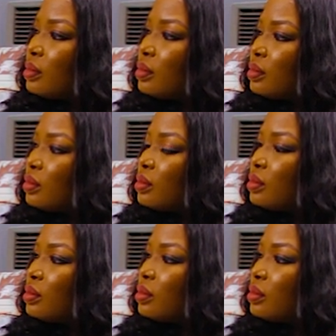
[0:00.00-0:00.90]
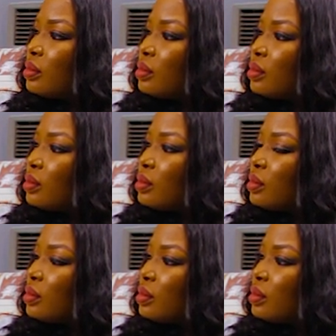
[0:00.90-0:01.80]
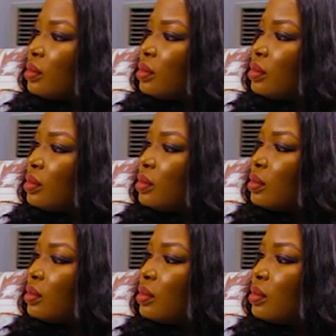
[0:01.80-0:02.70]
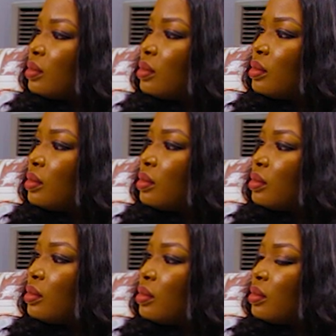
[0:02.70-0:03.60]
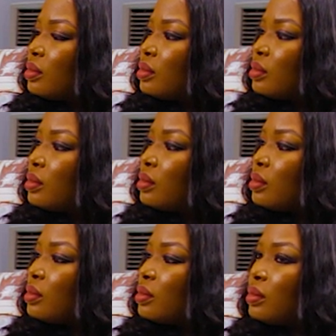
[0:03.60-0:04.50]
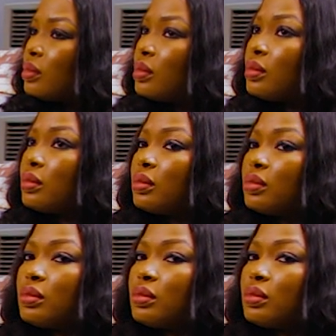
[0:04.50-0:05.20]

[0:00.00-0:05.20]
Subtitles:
This person isn't speaking.